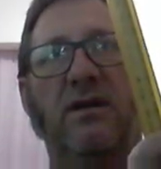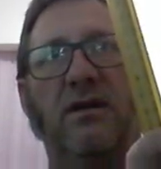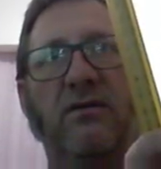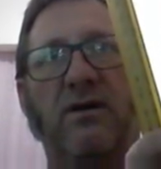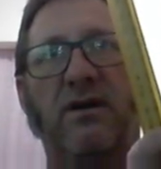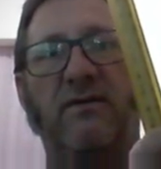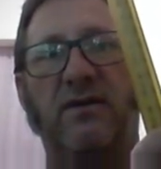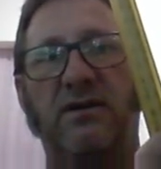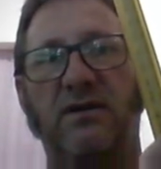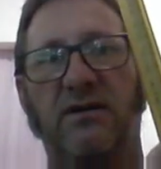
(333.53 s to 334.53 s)
There we have
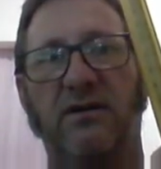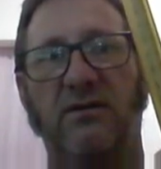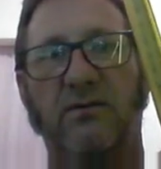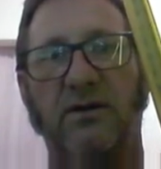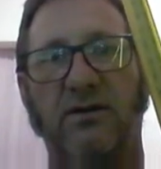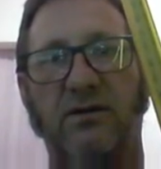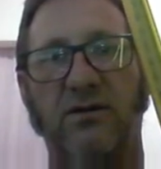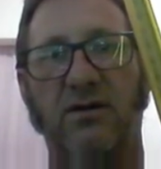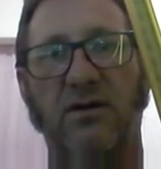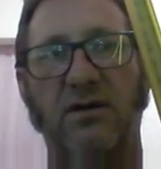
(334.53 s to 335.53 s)
it. So we're
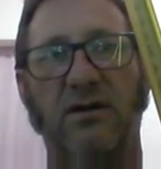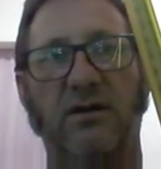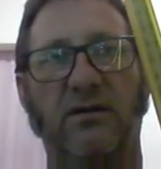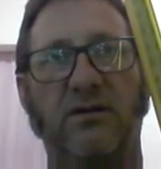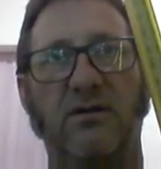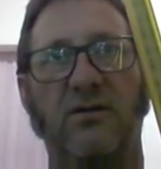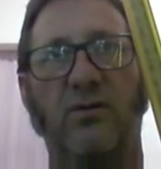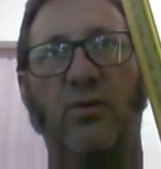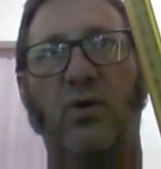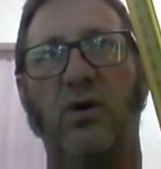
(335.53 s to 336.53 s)
controlling
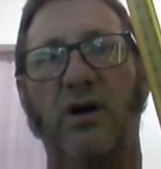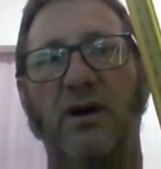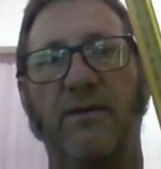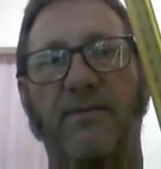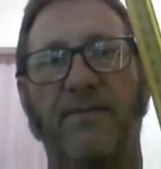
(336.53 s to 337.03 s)
two poi.